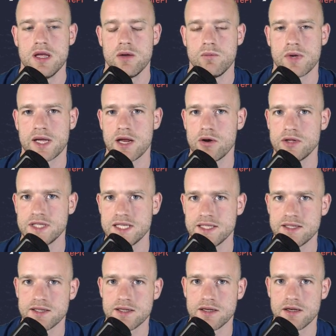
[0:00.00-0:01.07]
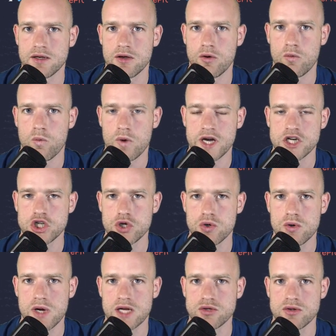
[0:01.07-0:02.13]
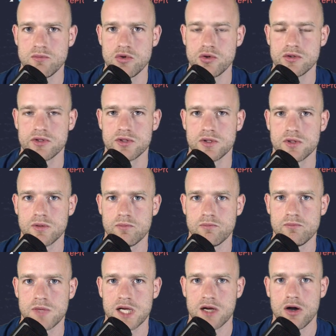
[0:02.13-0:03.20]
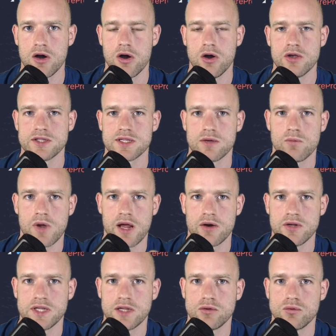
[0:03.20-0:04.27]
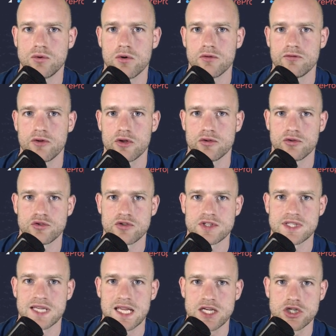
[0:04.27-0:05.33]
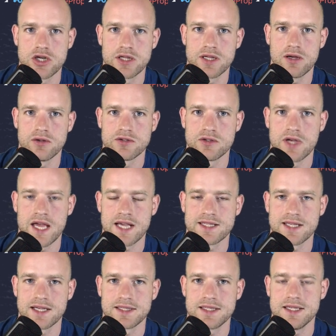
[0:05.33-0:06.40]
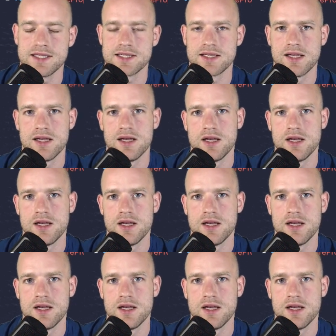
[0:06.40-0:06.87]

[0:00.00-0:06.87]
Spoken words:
We're going to need a ratio attribute because we're going to need to convert a translation on the x-axis